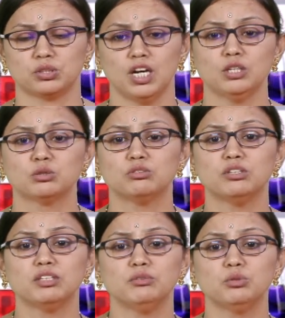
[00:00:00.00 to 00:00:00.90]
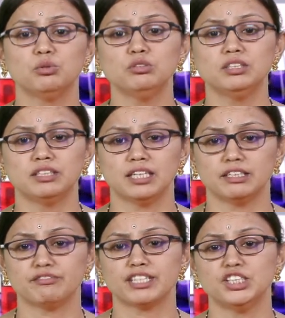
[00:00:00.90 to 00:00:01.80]
So you don't
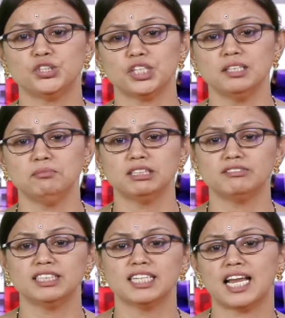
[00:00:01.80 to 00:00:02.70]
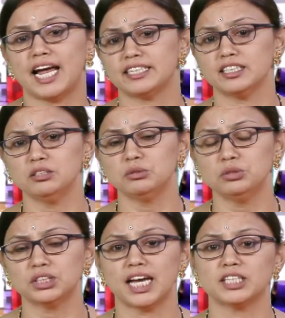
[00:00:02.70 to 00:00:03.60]
differentiate between the lateral roots
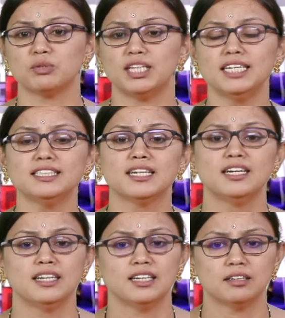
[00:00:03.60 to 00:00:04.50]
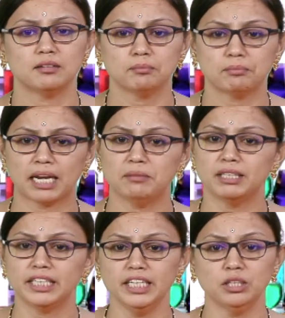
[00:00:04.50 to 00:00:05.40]
as well as primary
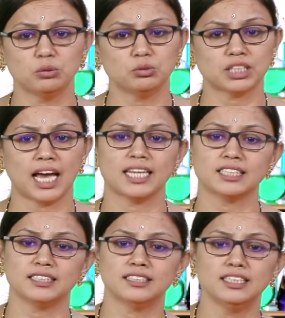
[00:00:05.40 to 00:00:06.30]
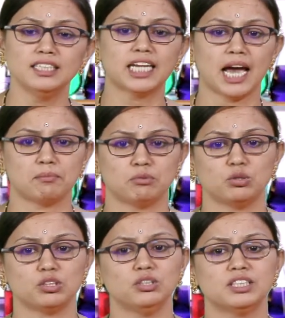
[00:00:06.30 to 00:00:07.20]
roots as in the taproot.
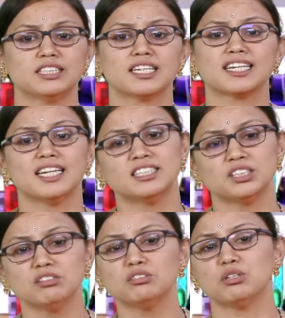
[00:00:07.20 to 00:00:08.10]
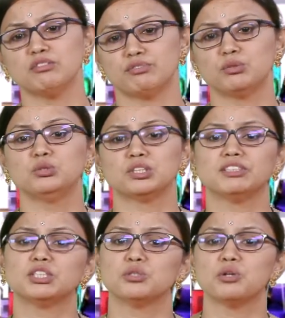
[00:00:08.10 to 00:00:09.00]
It is a clusters of roots which
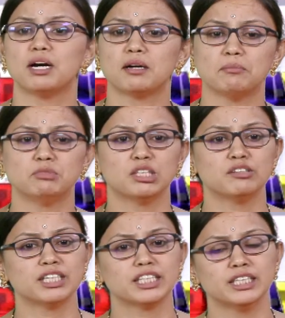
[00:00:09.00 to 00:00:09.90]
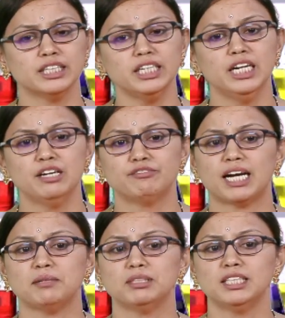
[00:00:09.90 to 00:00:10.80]
you are observing in the
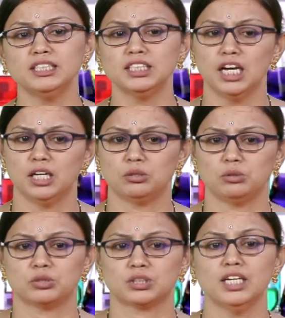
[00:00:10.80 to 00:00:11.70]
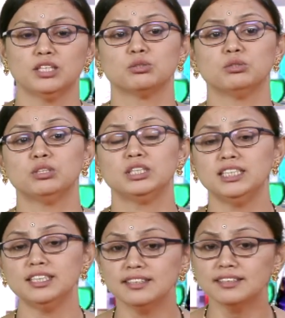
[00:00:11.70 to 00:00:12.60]
fibrous roots. So in
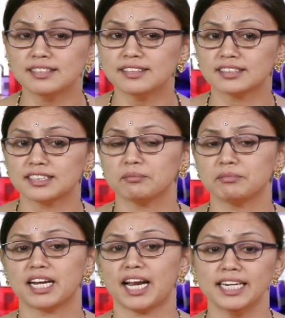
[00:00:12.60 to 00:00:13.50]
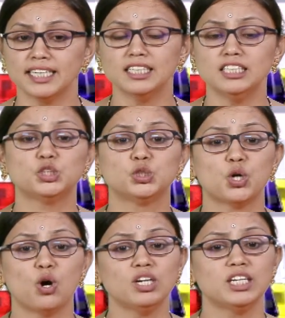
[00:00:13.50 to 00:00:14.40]
this system, the radicle is
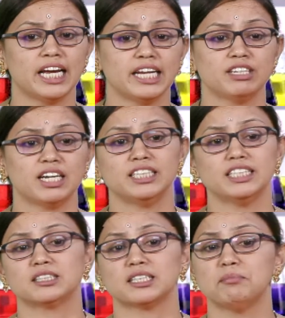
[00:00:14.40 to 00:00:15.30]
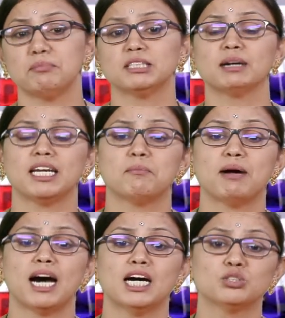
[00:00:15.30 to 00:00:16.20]
short-lived and is replaced by a
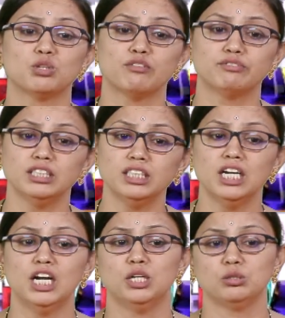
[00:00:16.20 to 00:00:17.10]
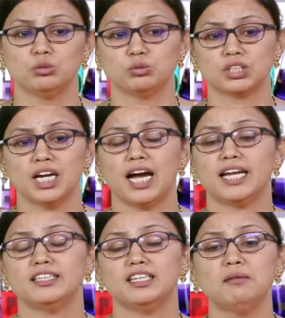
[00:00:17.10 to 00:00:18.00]
mass of the roots, and
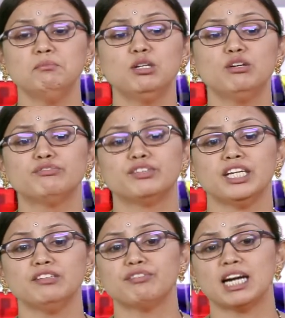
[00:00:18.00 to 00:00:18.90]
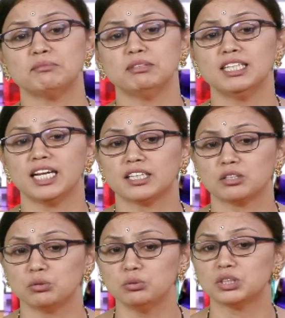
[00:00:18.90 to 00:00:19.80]
number of thin fiber like
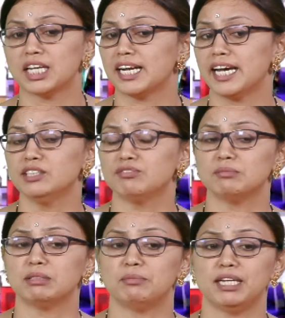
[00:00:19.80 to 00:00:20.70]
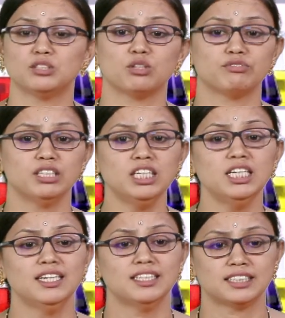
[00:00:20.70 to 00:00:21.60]
roots arise from the base of the
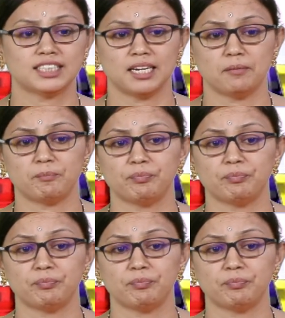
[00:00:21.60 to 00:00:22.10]
stem.